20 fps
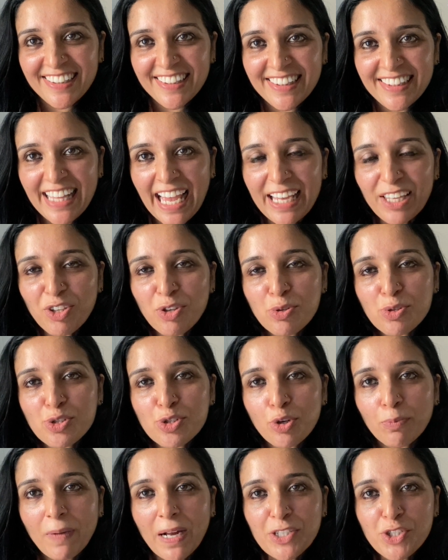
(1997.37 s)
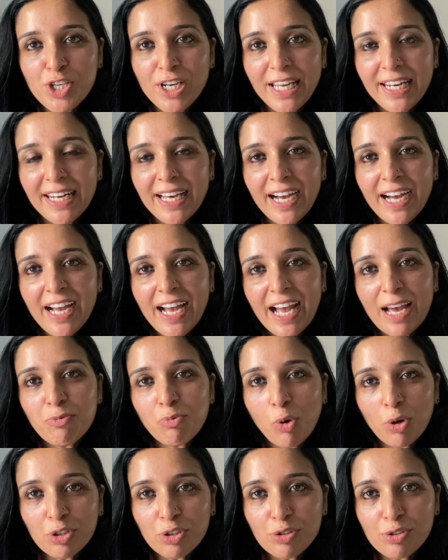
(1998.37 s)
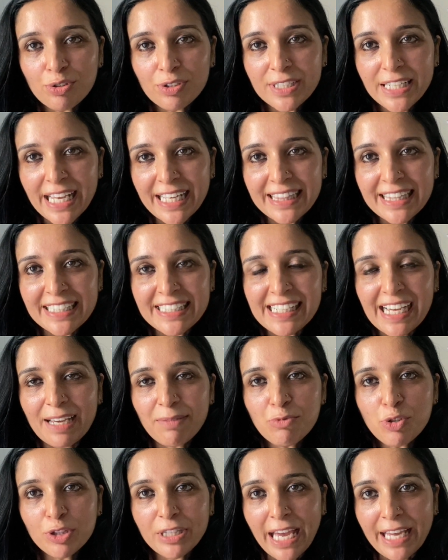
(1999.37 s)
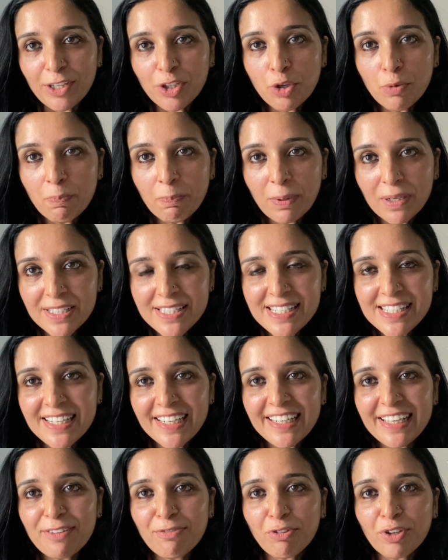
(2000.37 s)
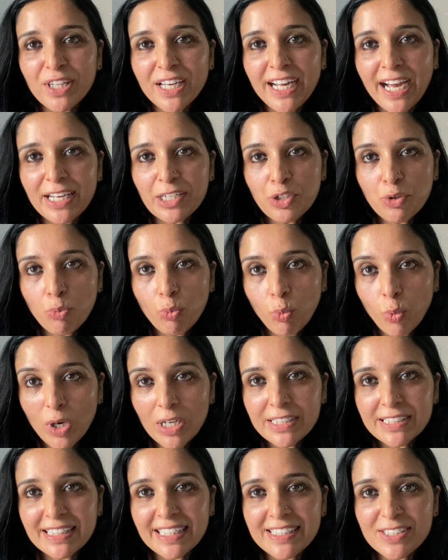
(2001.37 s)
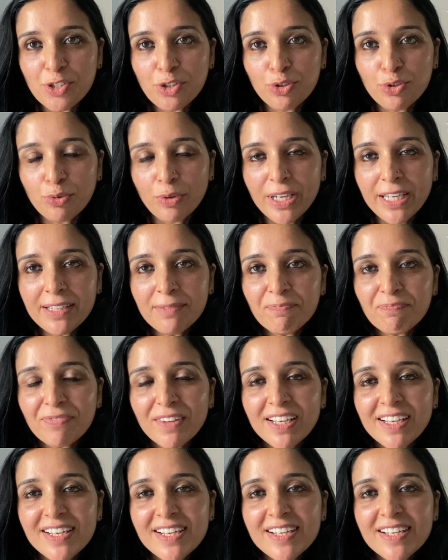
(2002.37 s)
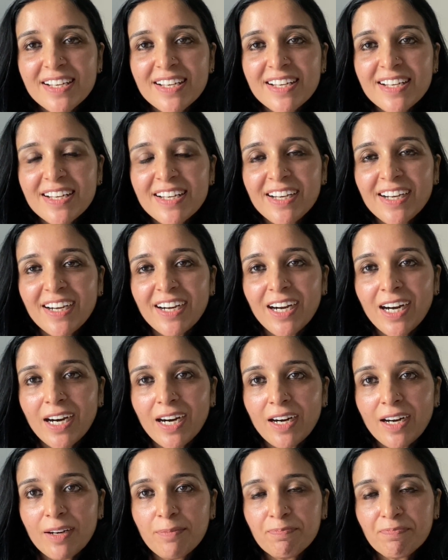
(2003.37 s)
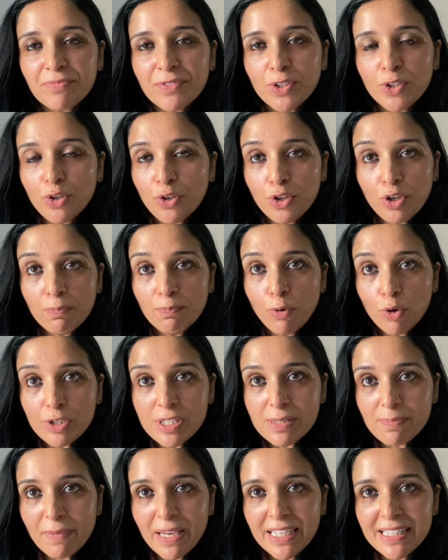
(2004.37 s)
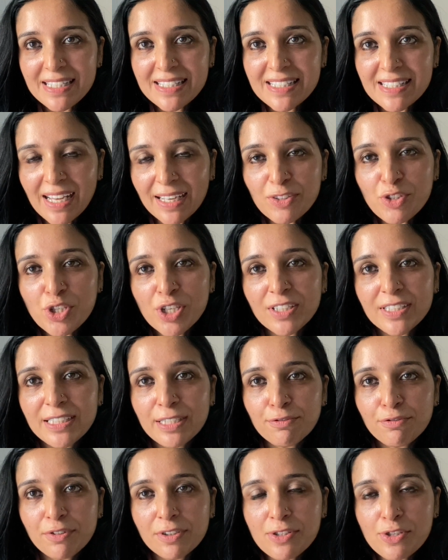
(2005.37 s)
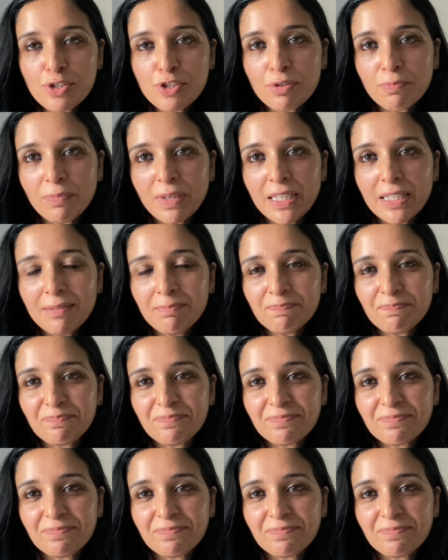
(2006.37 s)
Thank you so much, Leila. I wanted to take the time to thank you personally for the kind of work that you're doing. Your books made such a difference to me,